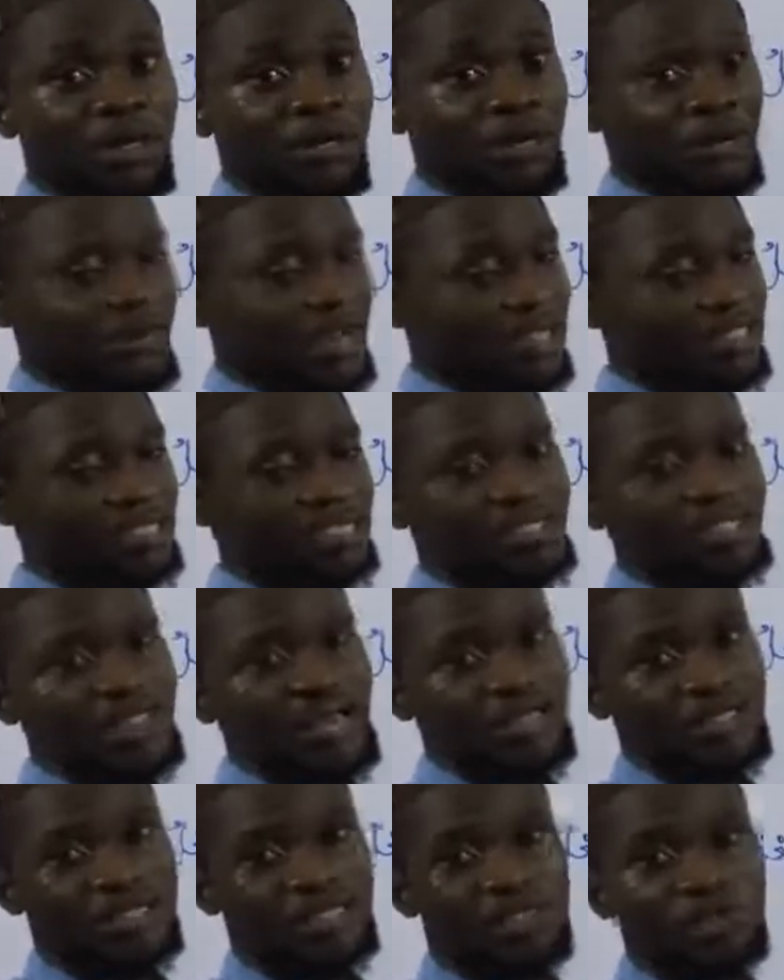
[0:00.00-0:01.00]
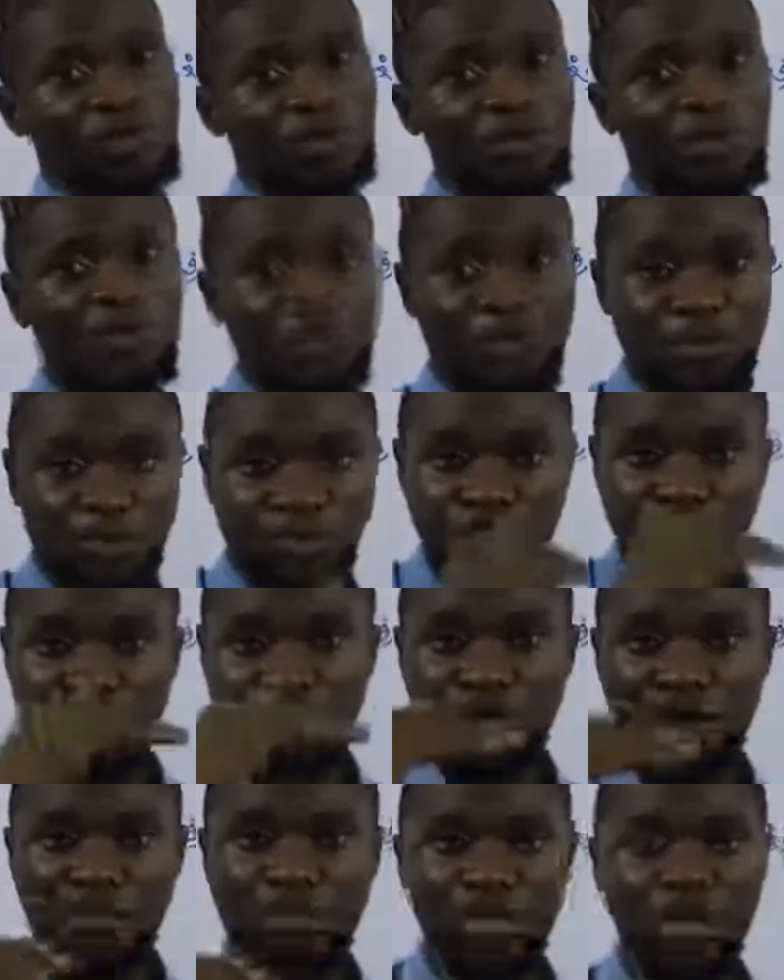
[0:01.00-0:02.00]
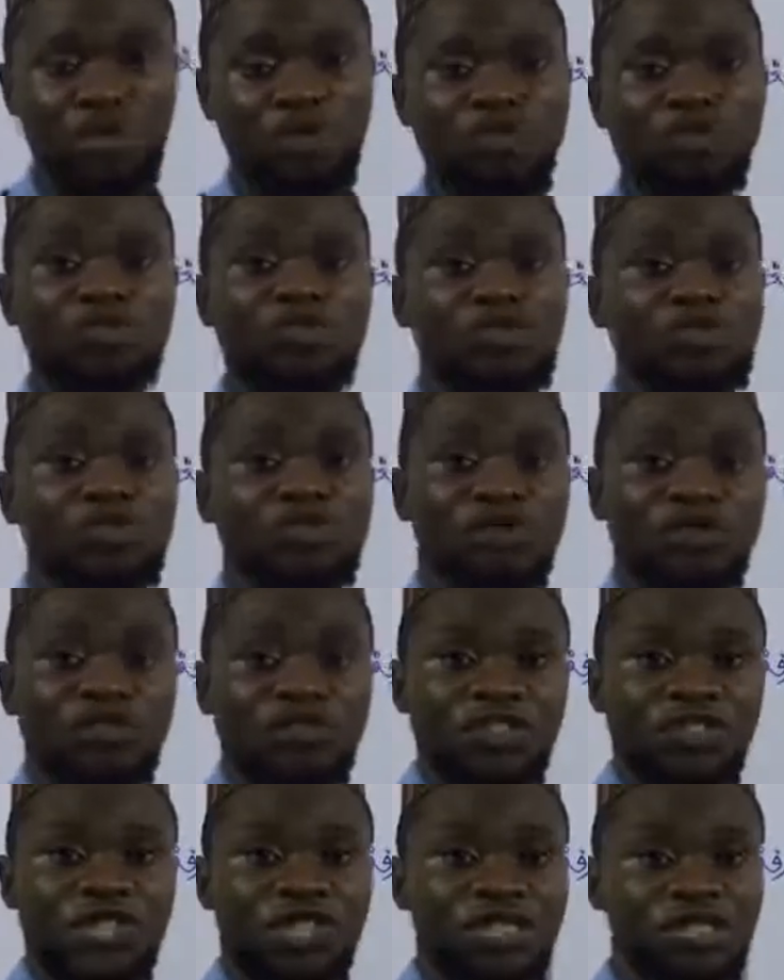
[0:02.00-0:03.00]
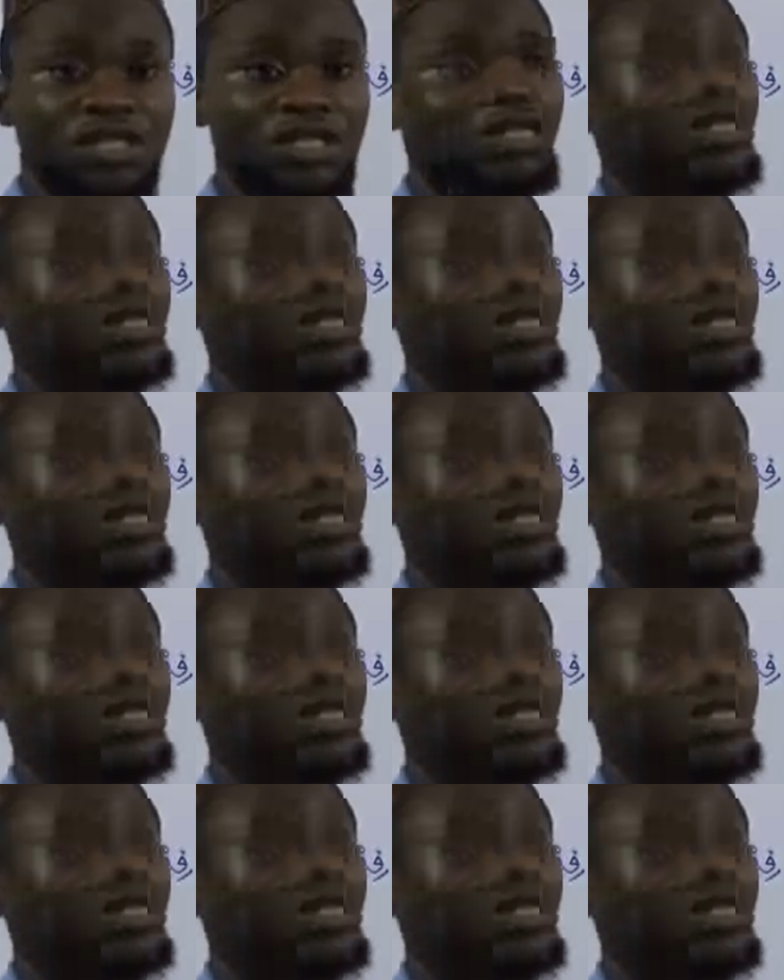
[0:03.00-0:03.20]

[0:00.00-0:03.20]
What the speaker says: writing that. So the mukhatab alone is sufficient